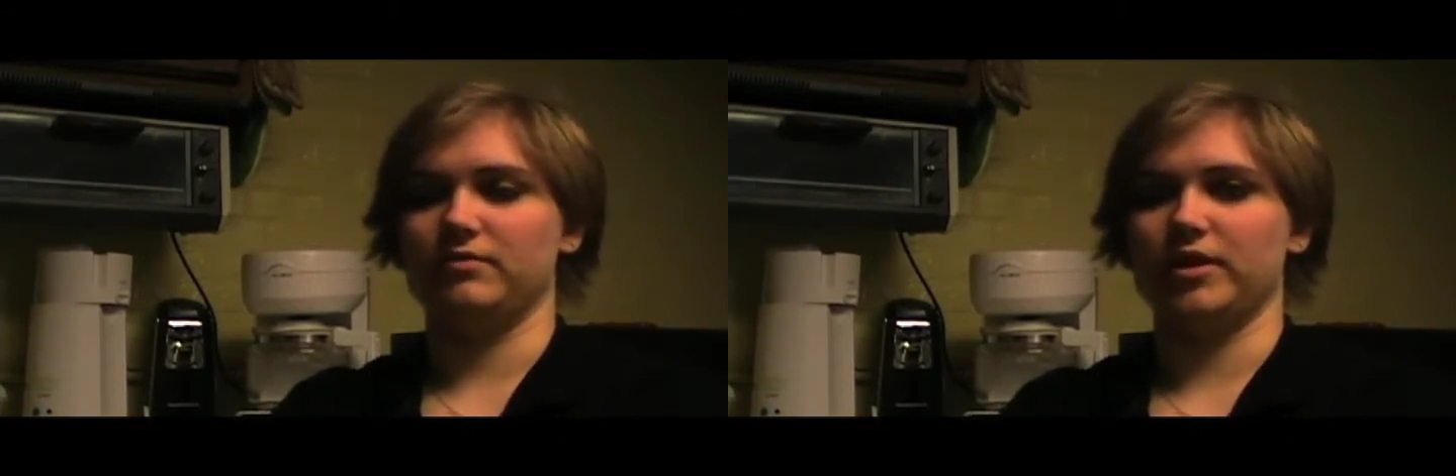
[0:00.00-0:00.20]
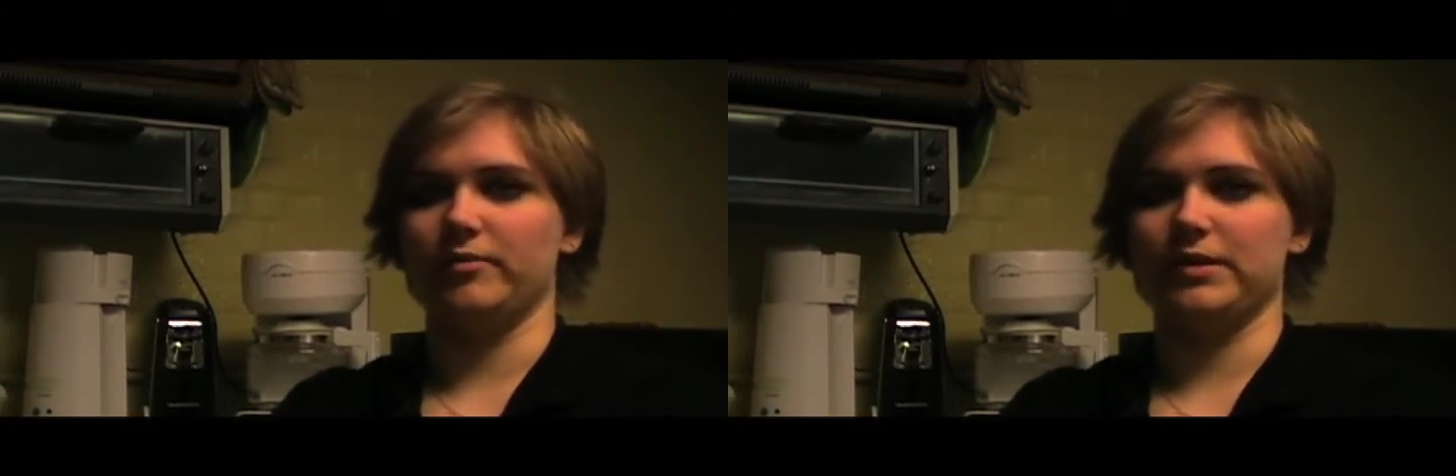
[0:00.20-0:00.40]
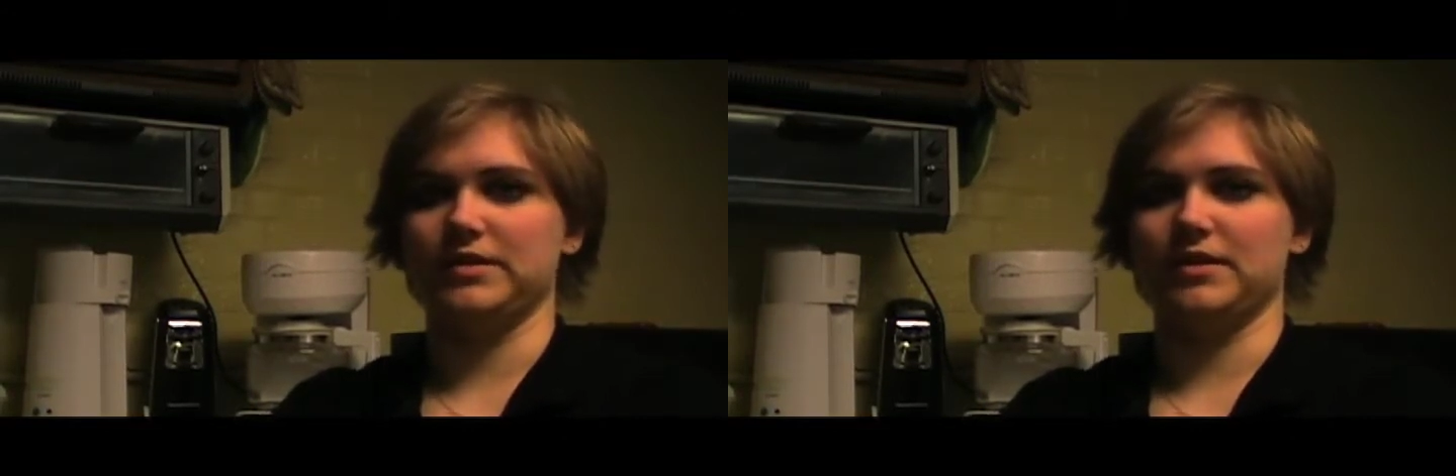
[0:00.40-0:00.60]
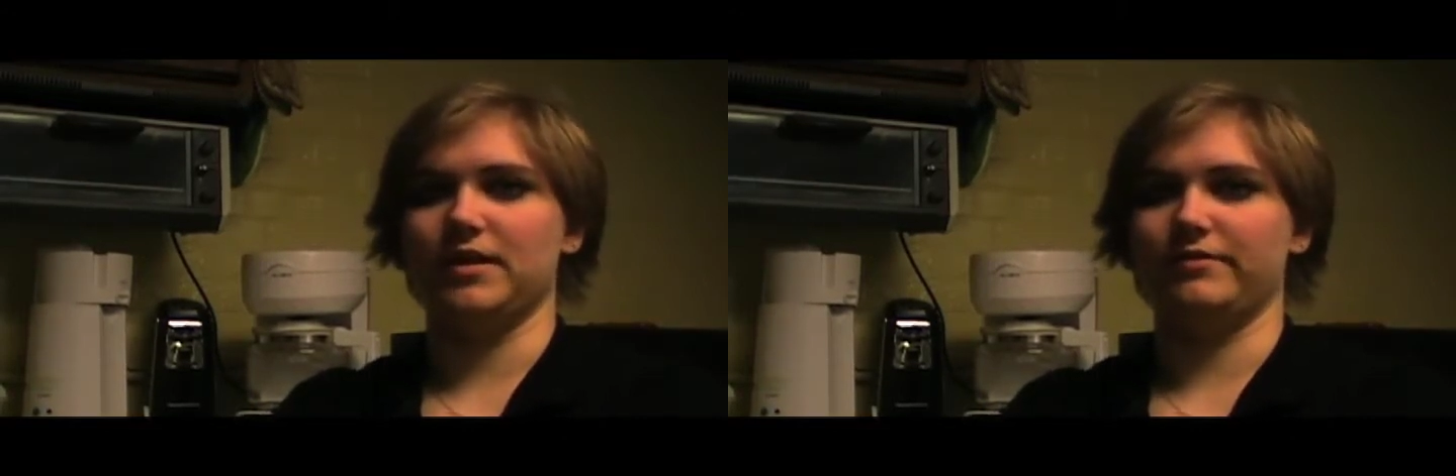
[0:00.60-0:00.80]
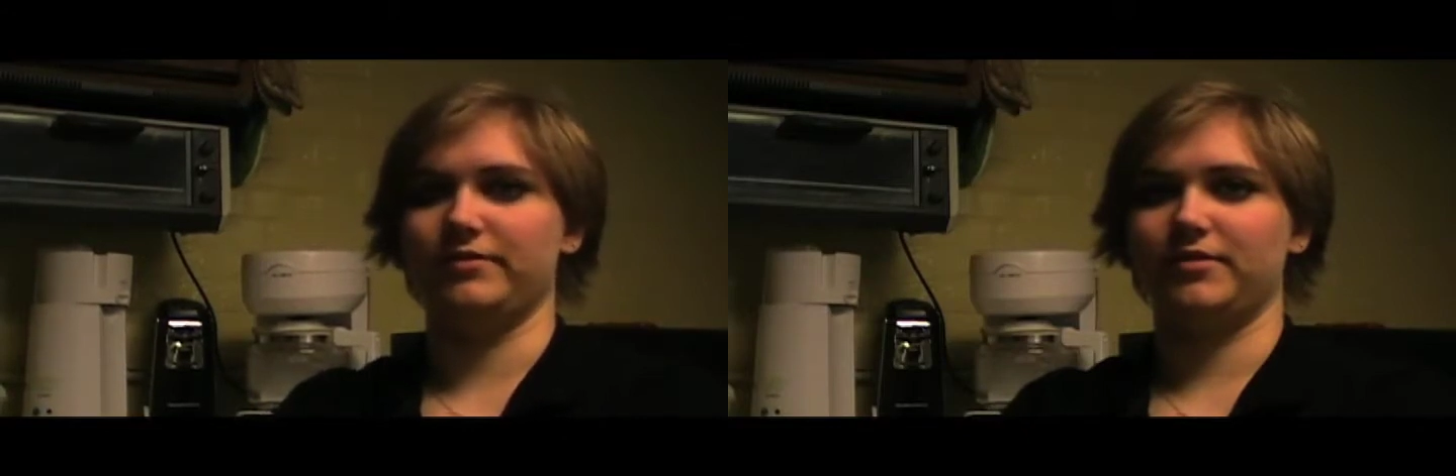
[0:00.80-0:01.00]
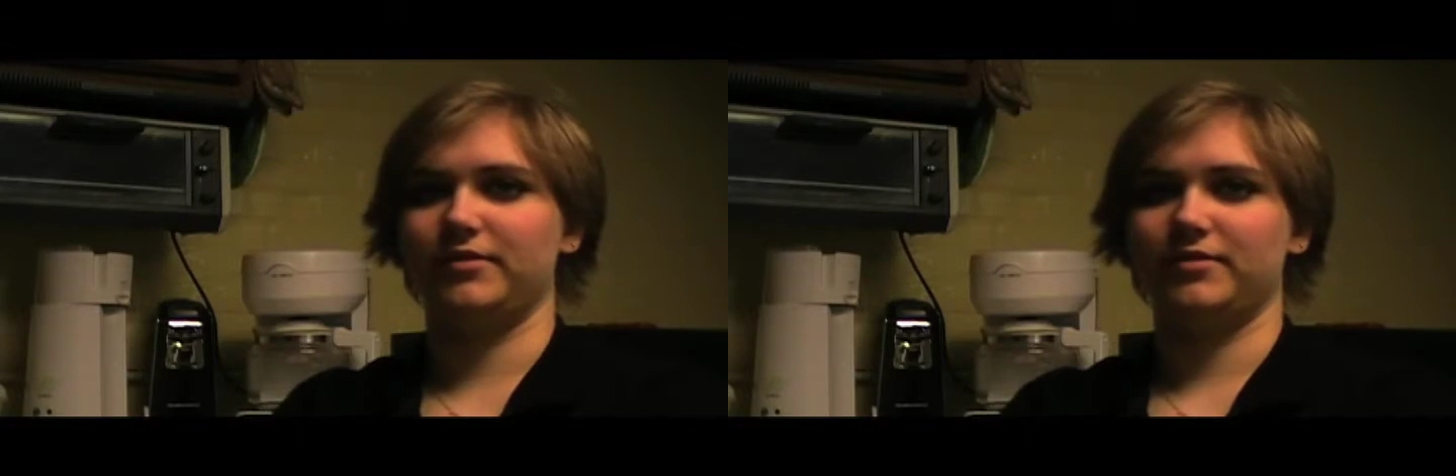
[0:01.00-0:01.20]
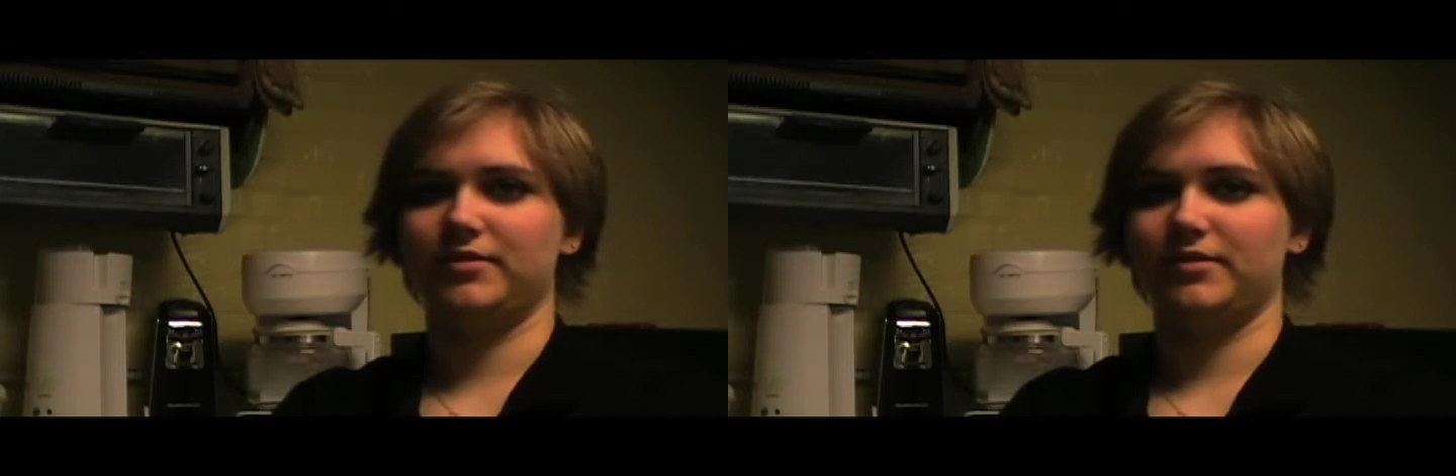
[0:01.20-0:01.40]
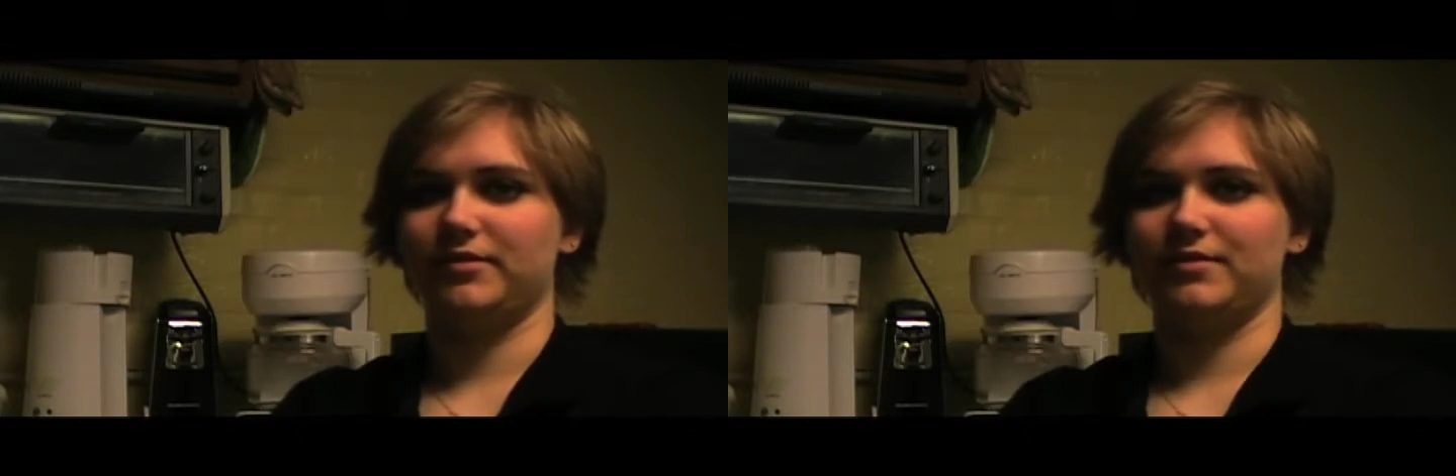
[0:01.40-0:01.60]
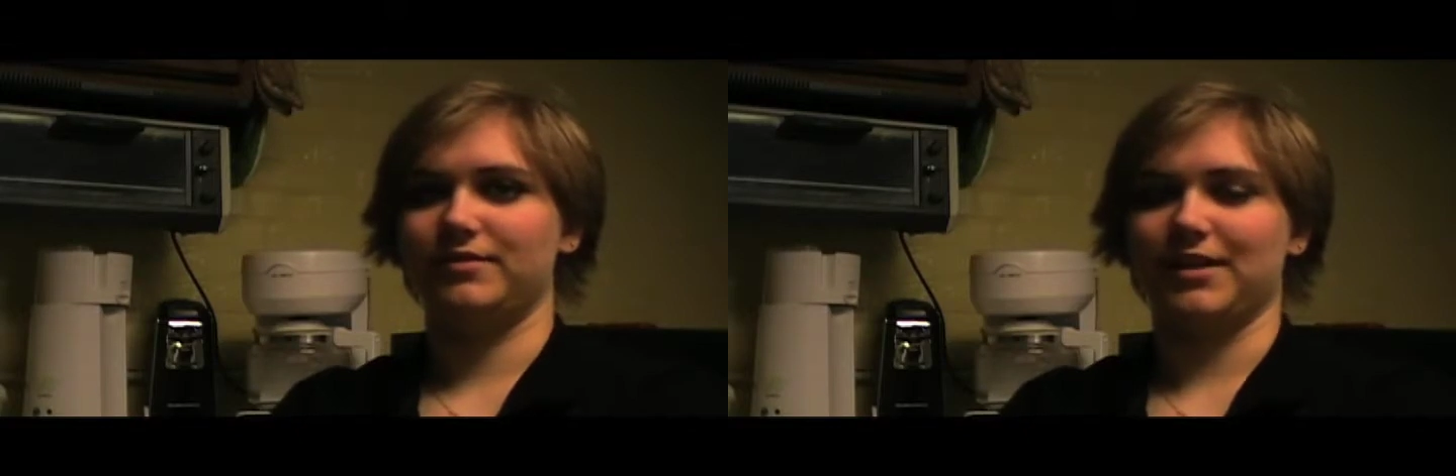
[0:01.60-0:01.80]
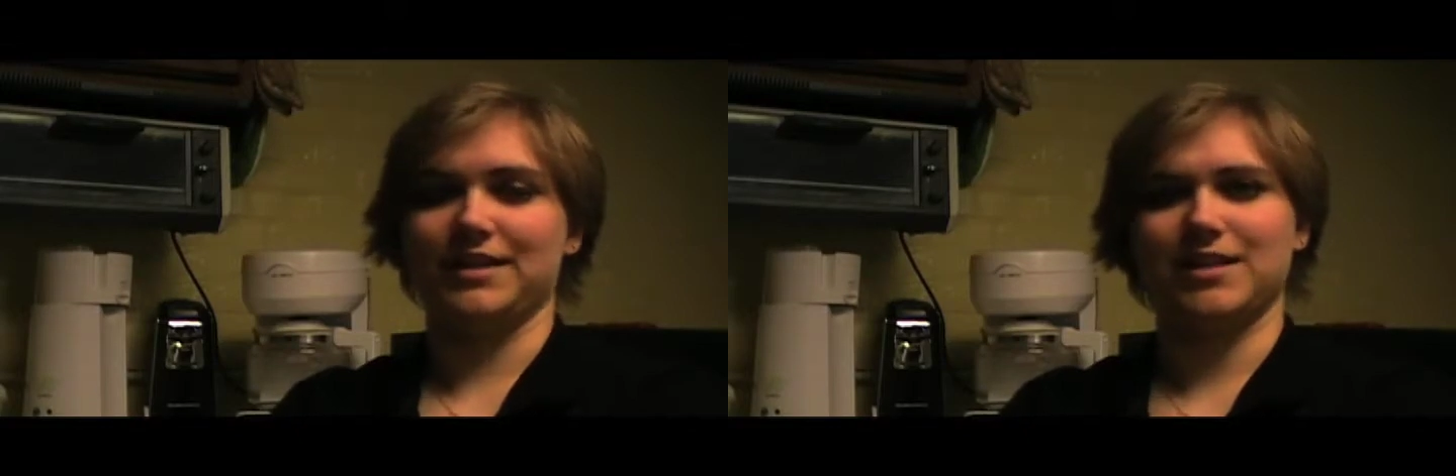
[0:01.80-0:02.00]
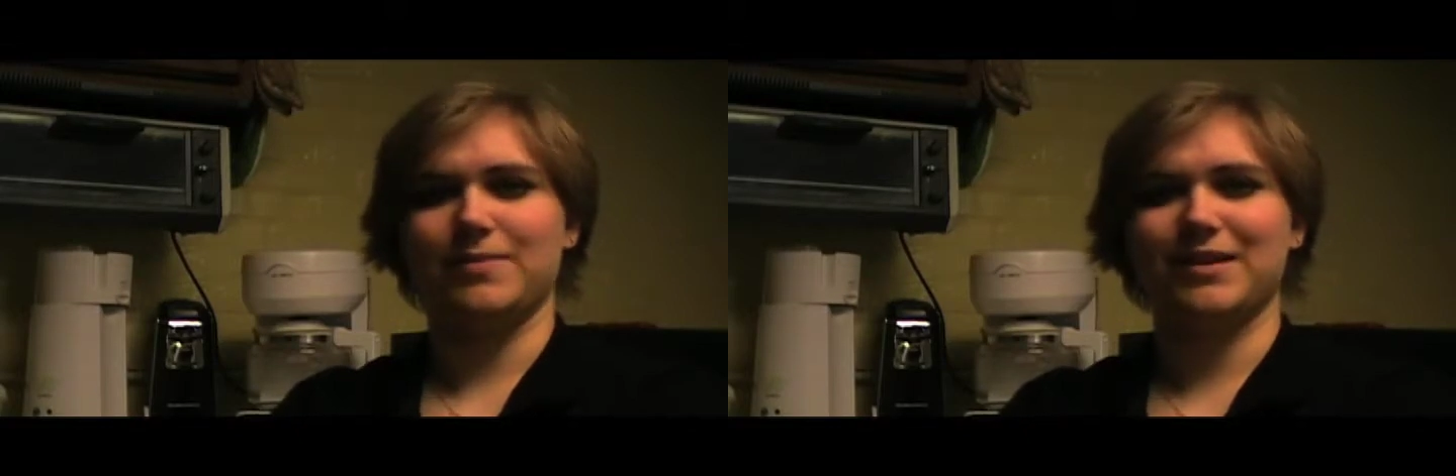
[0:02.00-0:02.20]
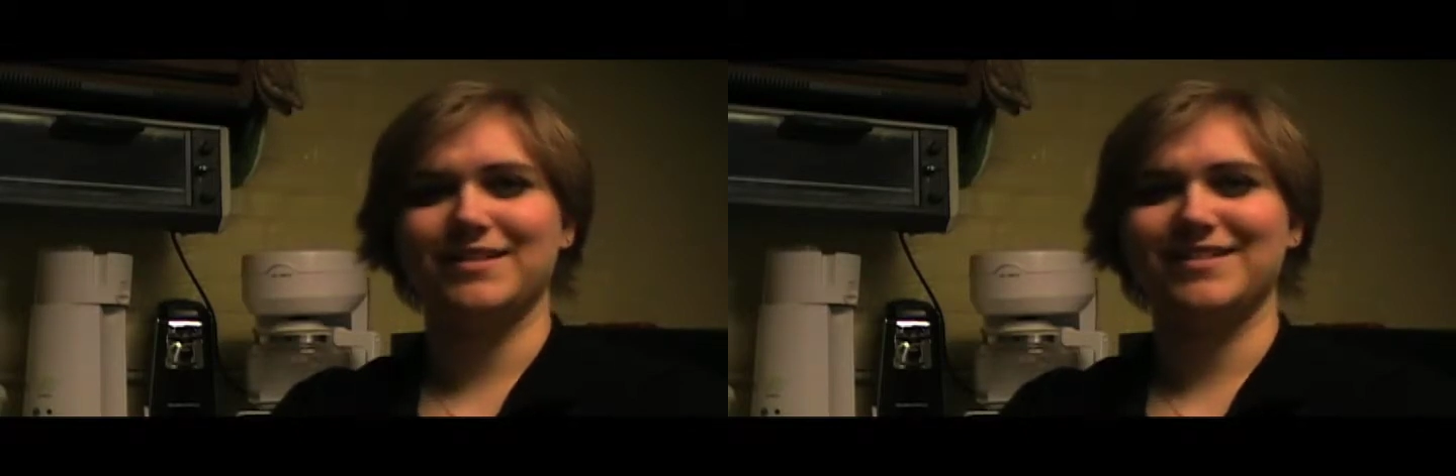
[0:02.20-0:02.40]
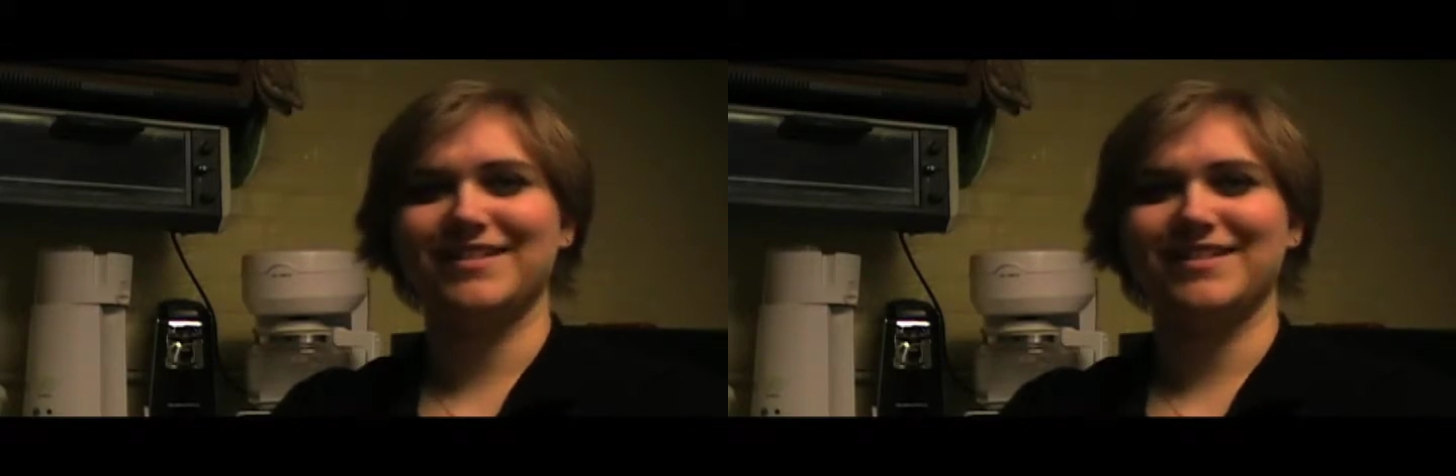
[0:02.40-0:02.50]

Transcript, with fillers: you know, piss off. Can I say piss?